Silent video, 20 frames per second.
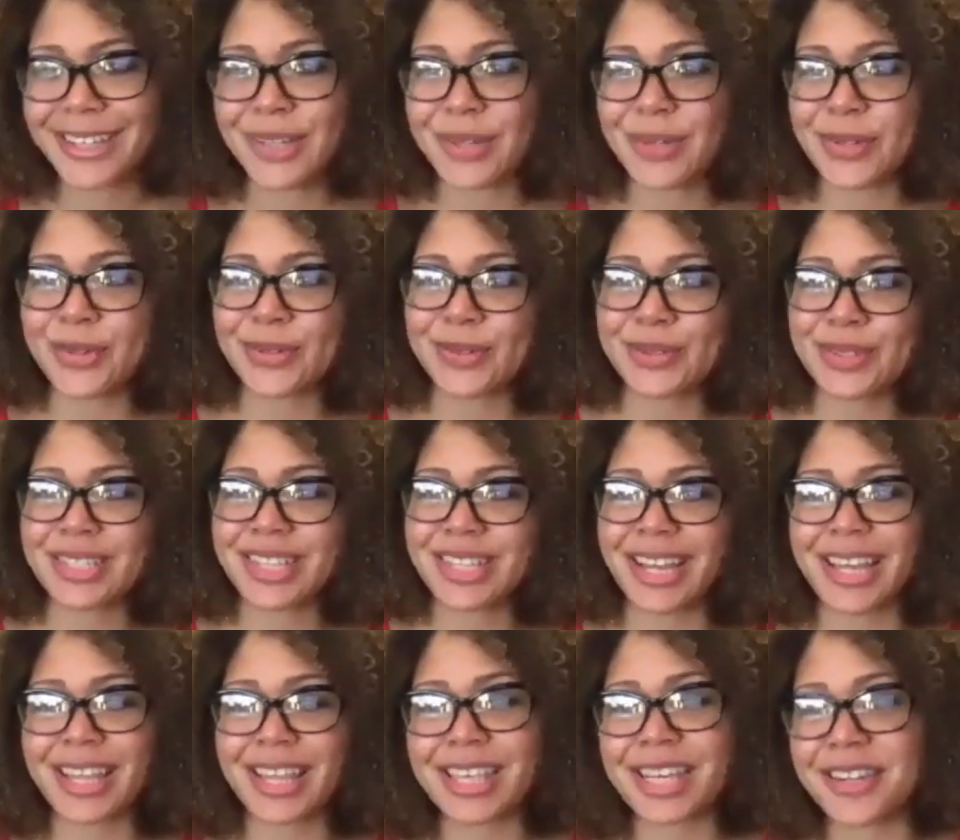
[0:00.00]
you know,
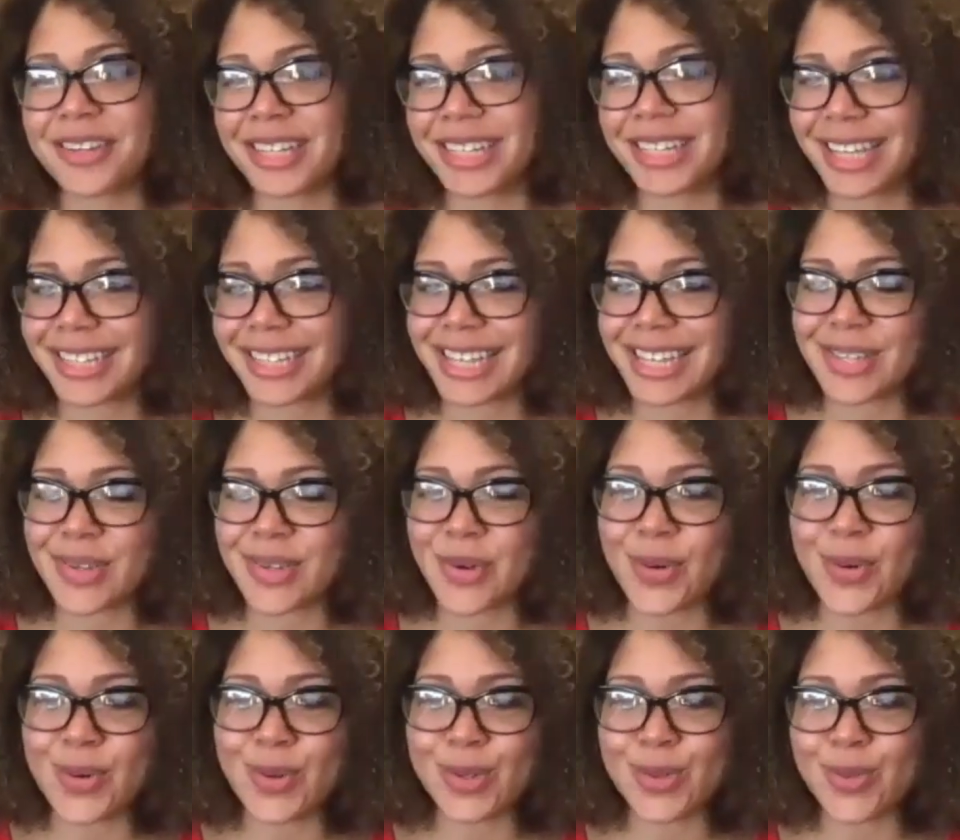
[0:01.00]
studying theory. Like that's
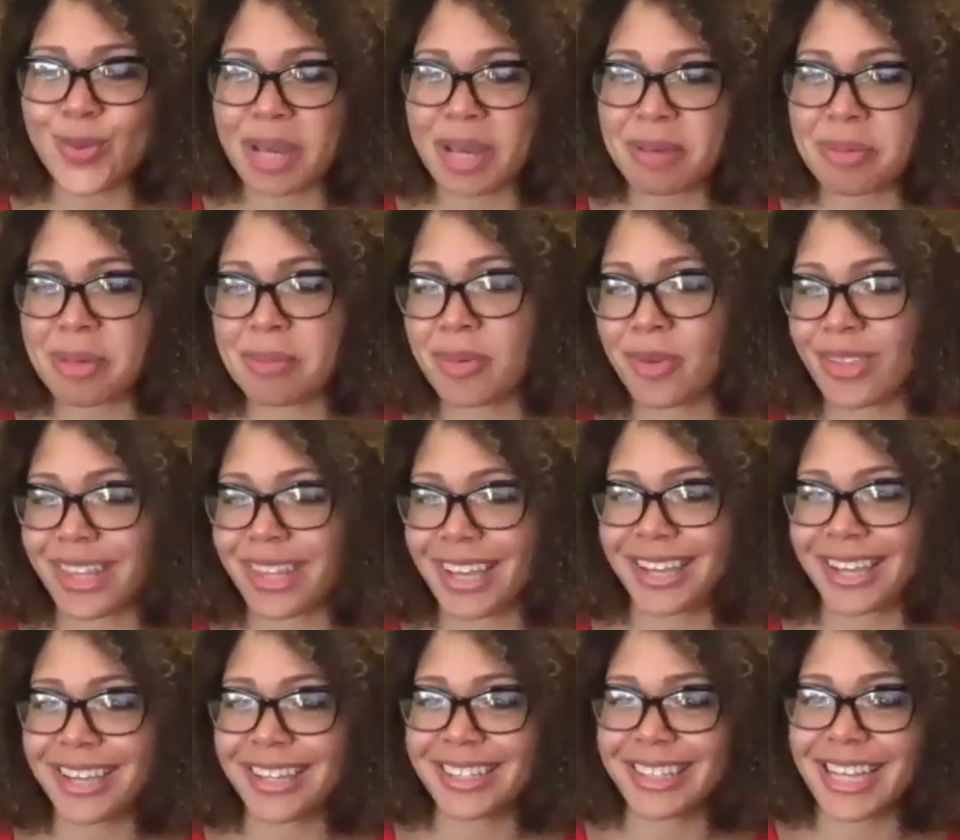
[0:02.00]
old white people
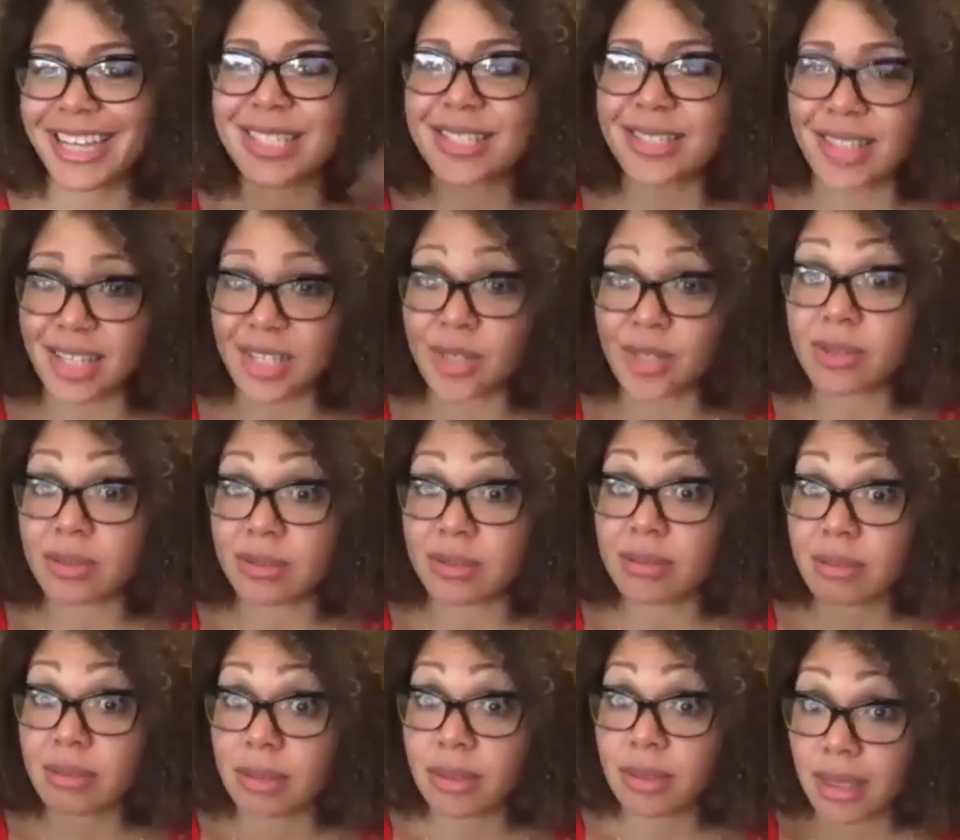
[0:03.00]
thing. That's that's
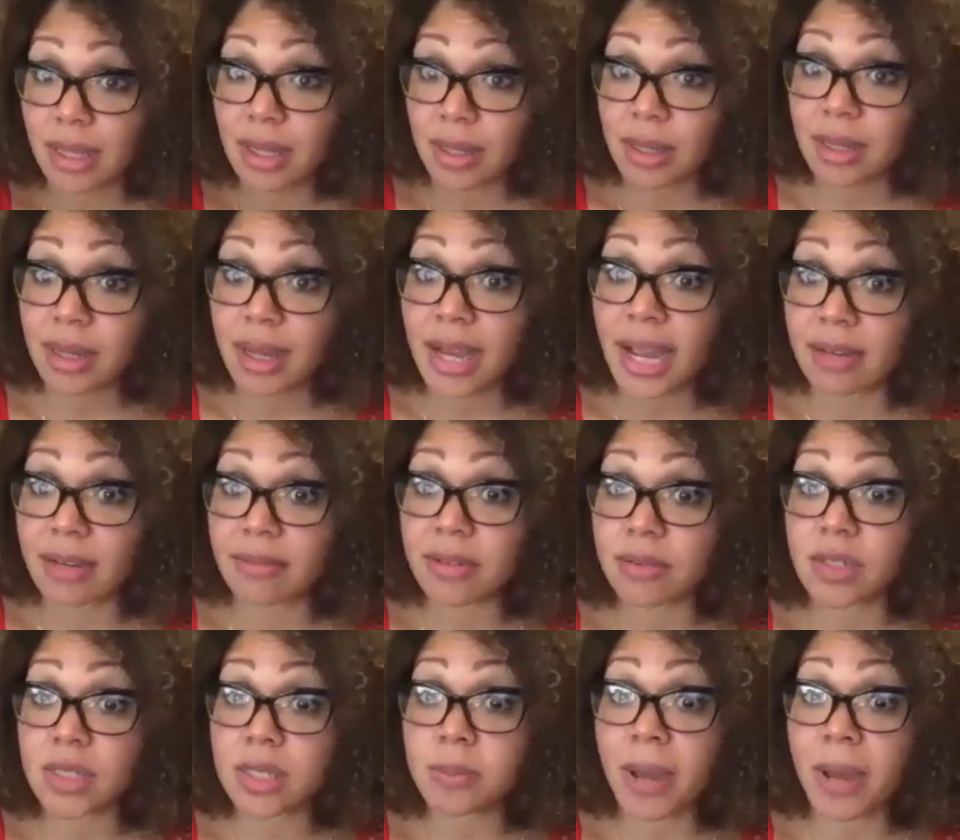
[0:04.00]
kind of a
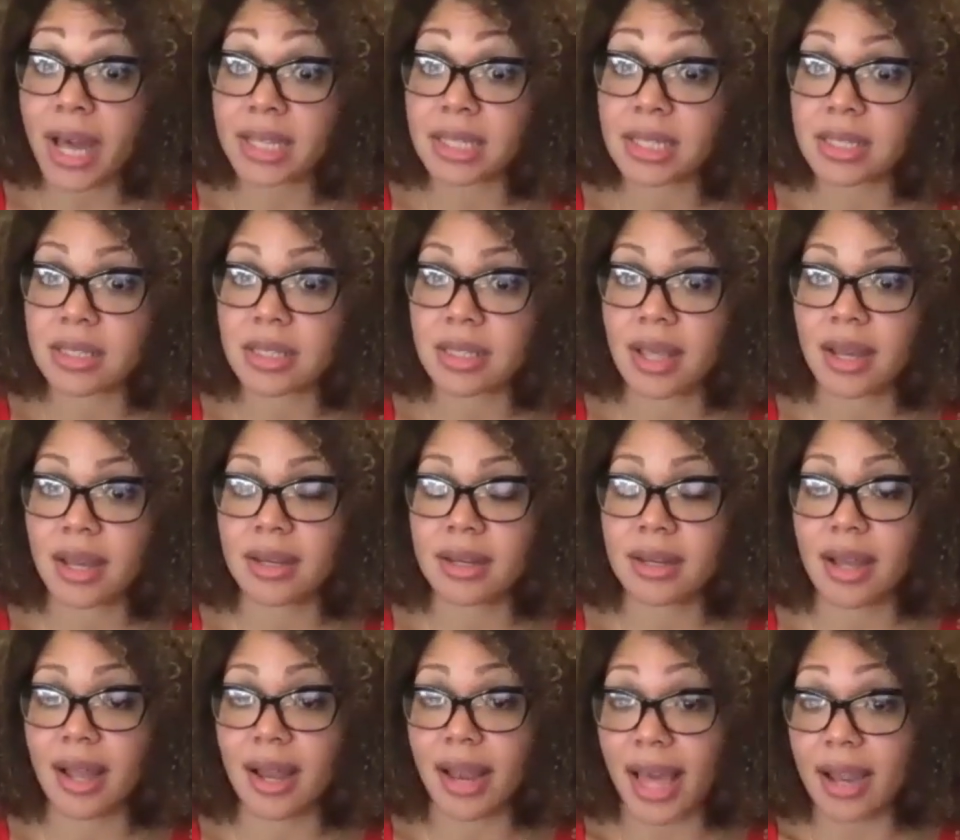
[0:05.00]
response that
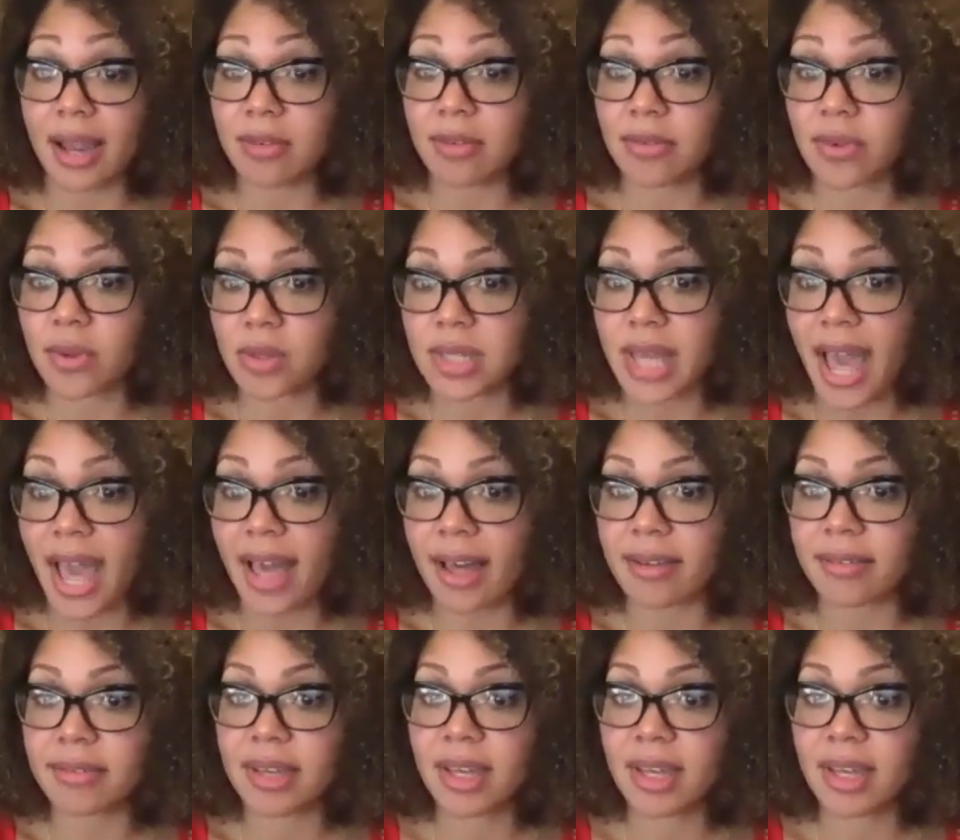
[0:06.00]
a lot of folks have